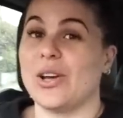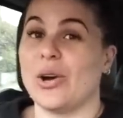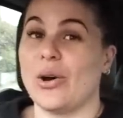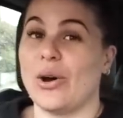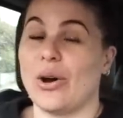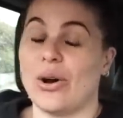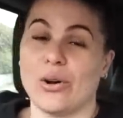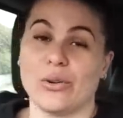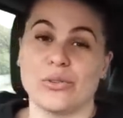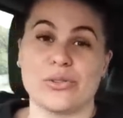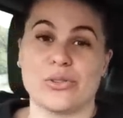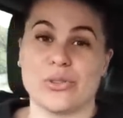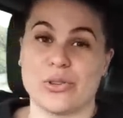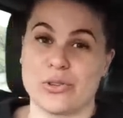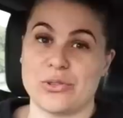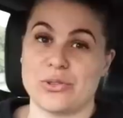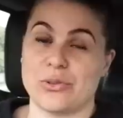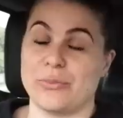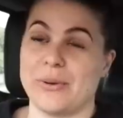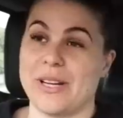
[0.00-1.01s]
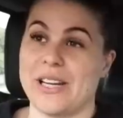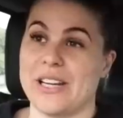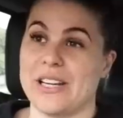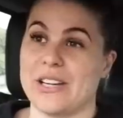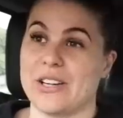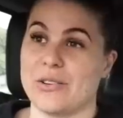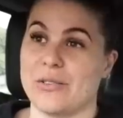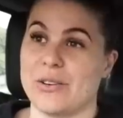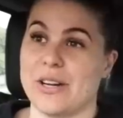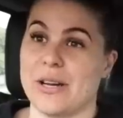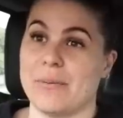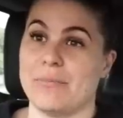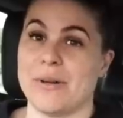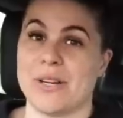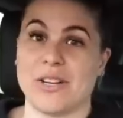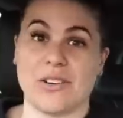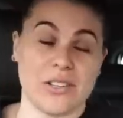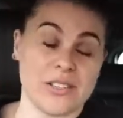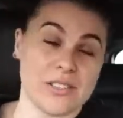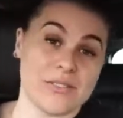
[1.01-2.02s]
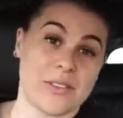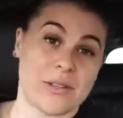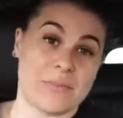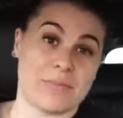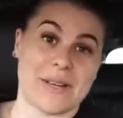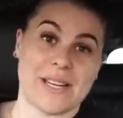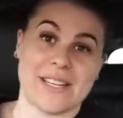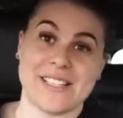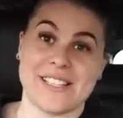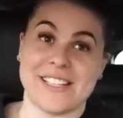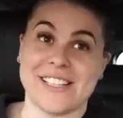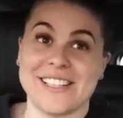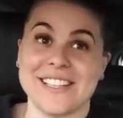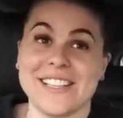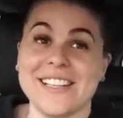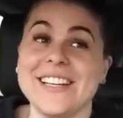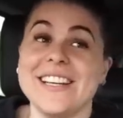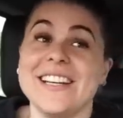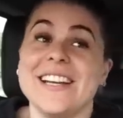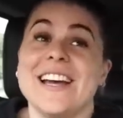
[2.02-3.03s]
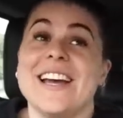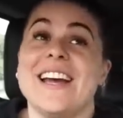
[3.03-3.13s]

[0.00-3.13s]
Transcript: a whole social media career because of it basically.